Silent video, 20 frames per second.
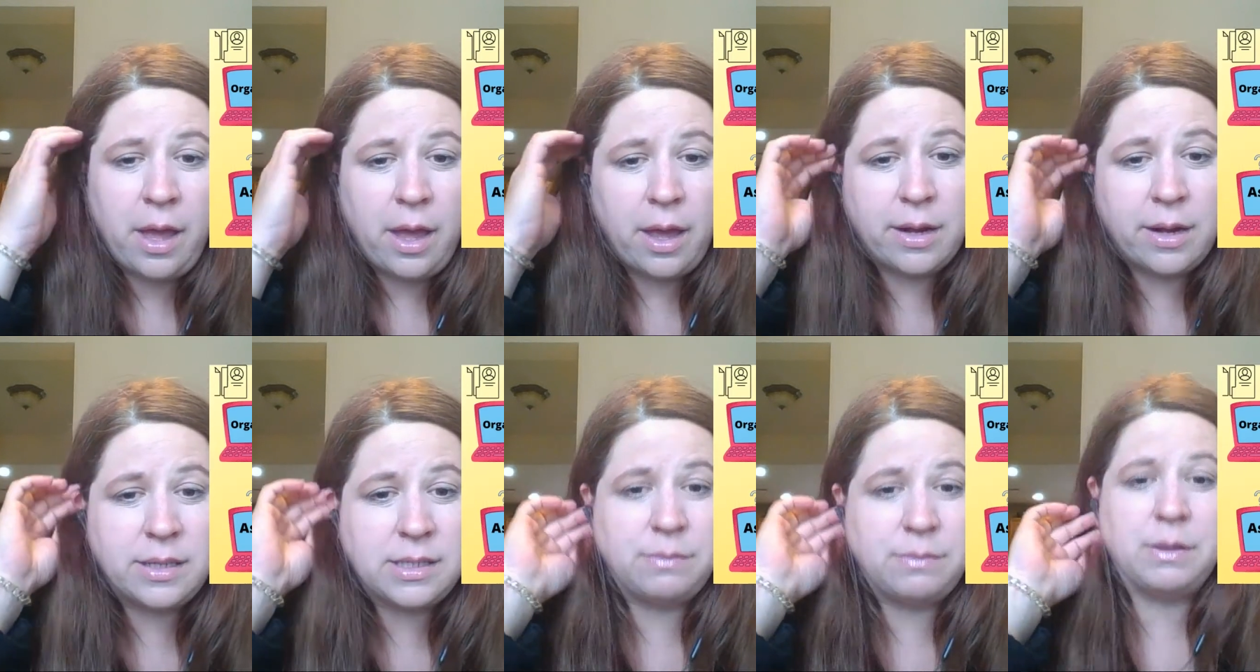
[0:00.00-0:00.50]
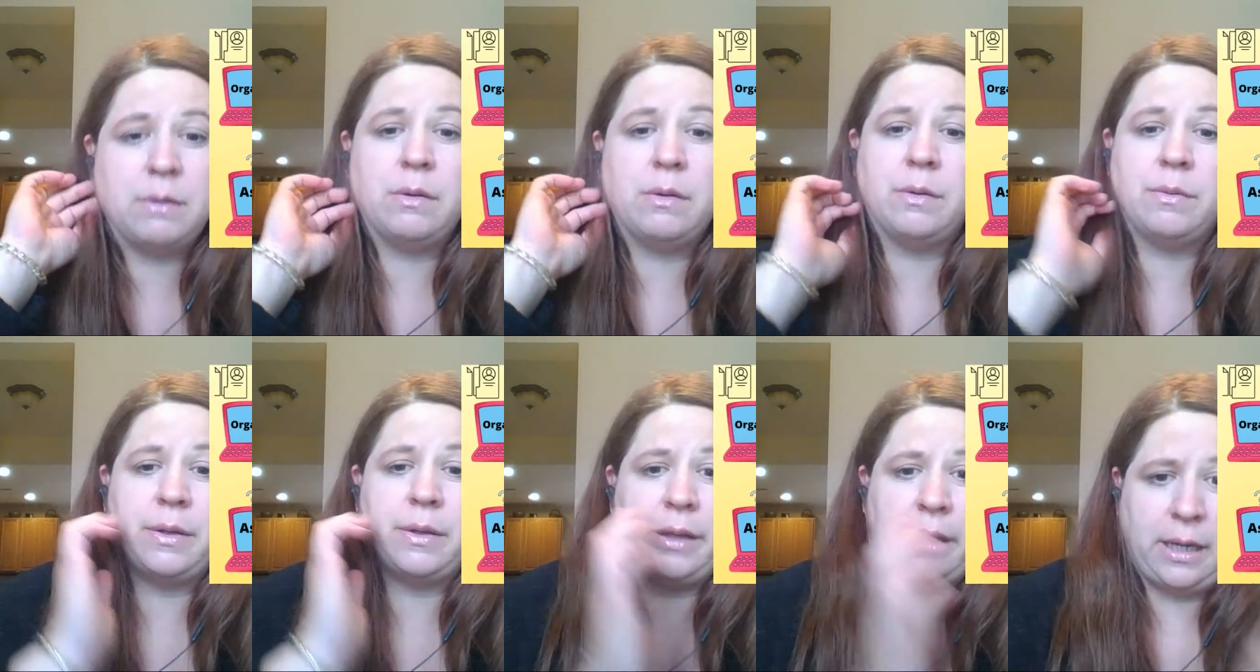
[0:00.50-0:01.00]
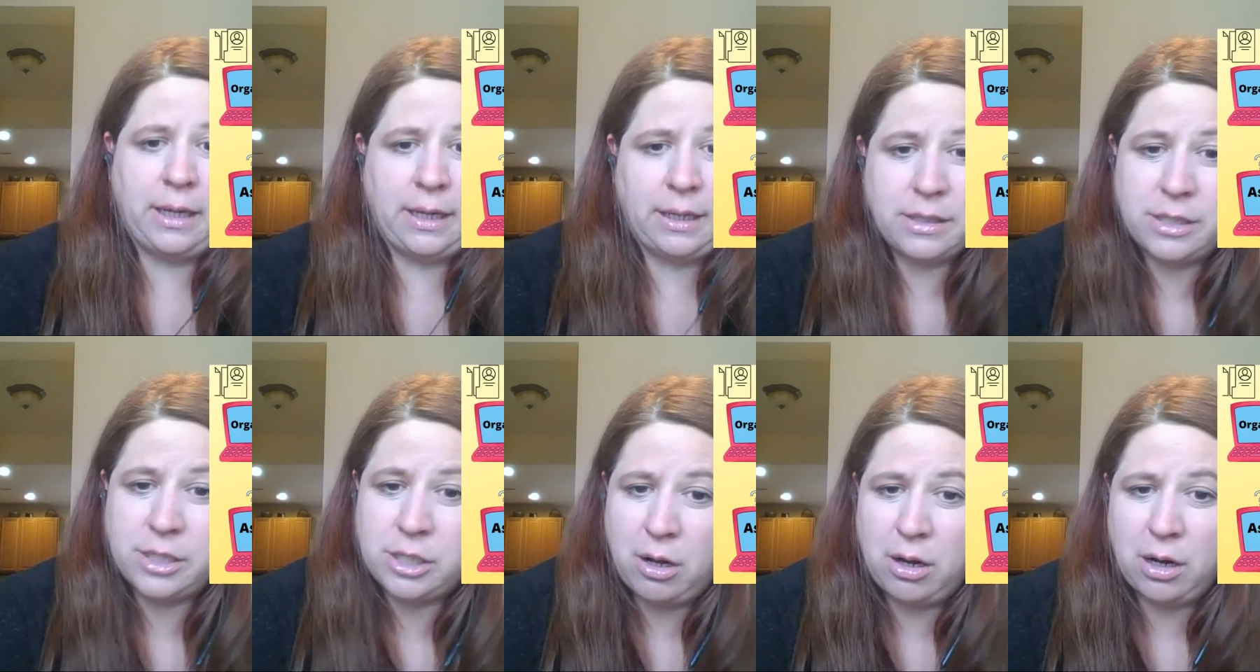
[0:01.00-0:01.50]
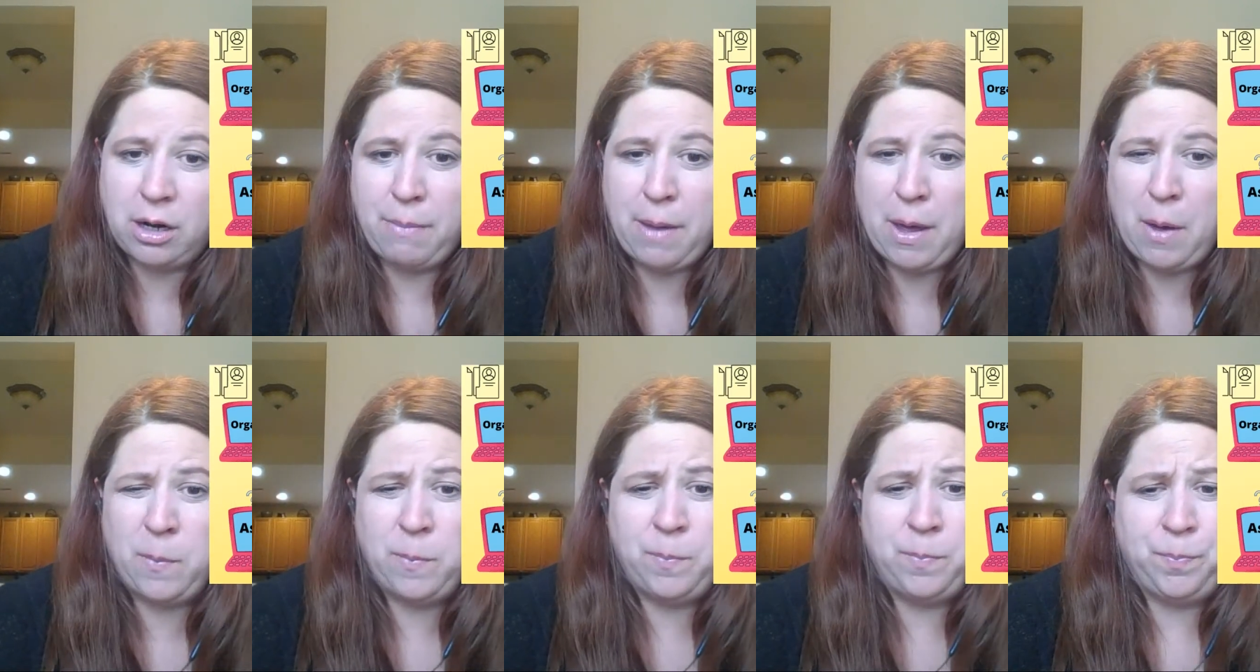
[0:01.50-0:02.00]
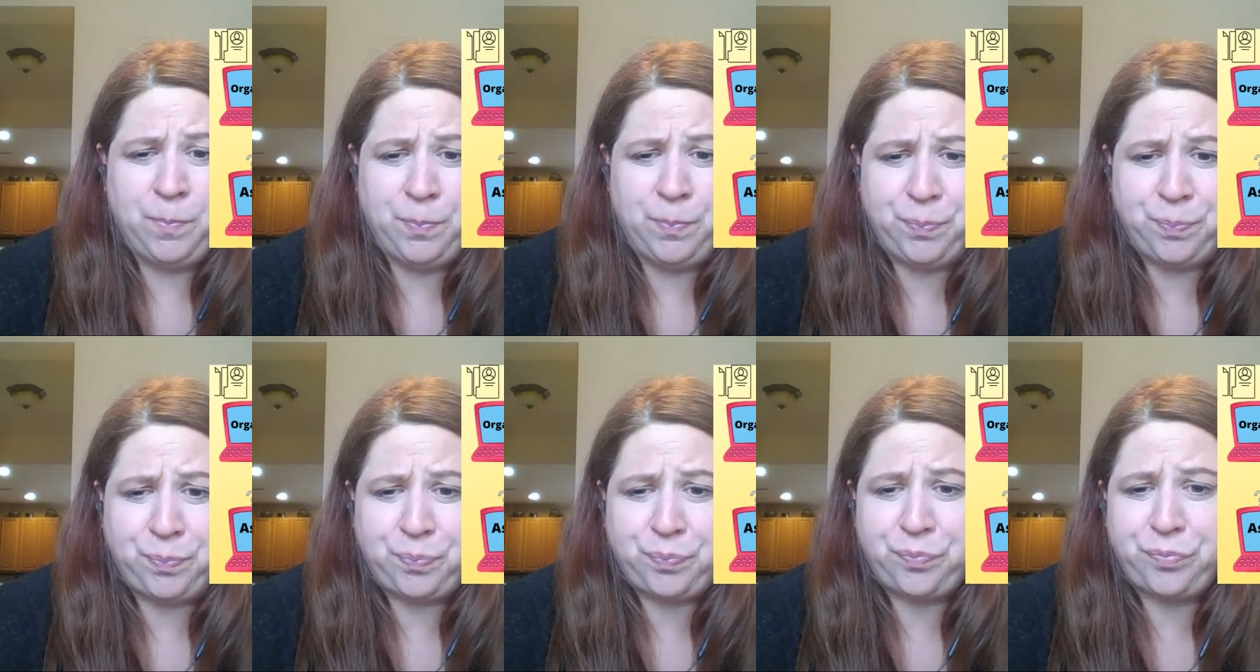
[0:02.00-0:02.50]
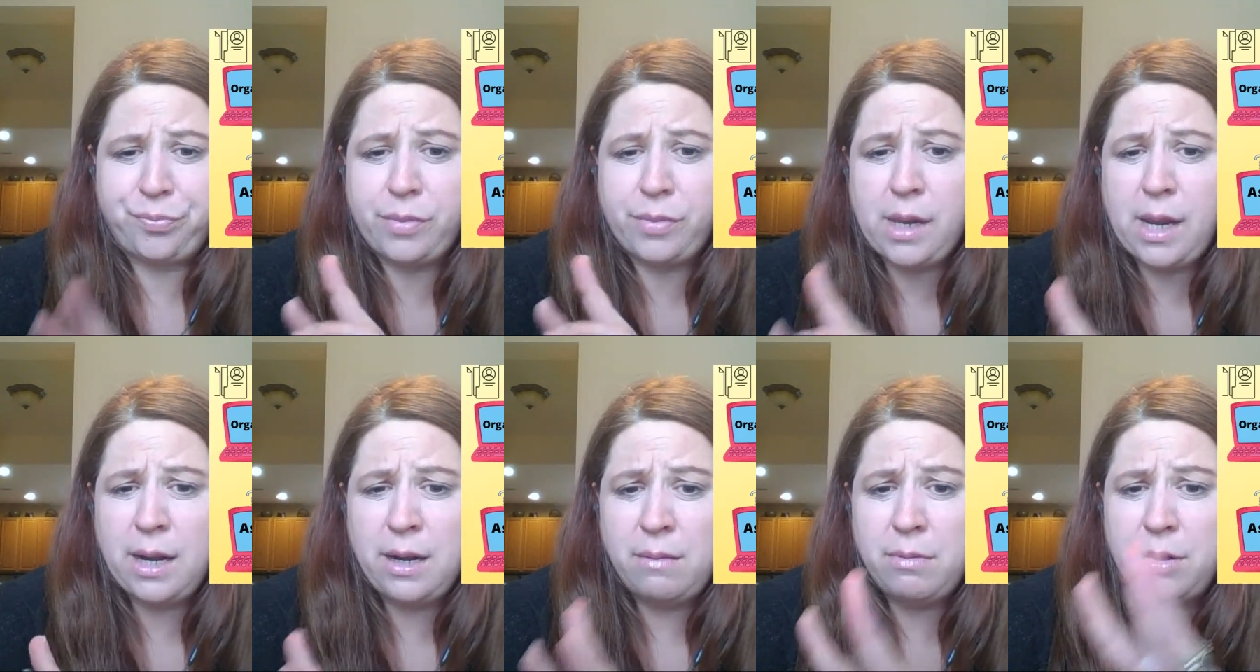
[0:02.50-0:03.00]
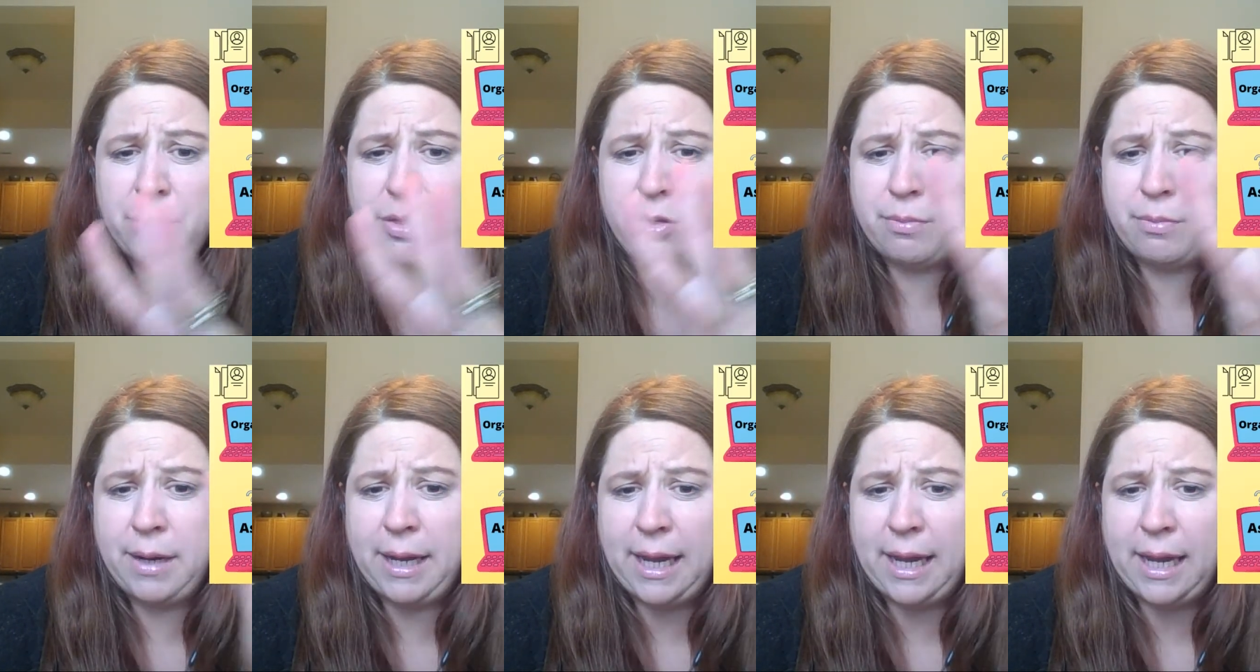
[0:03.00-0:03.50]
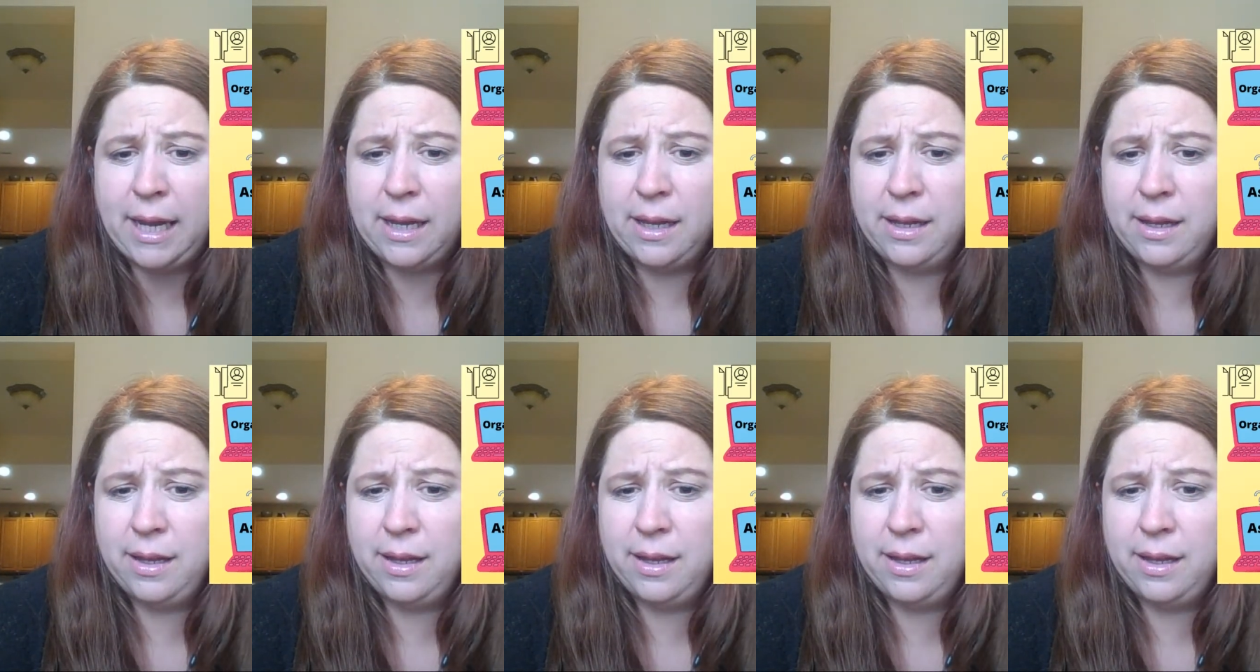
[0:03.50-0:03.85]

and it's something we really need to talk about. Number 3,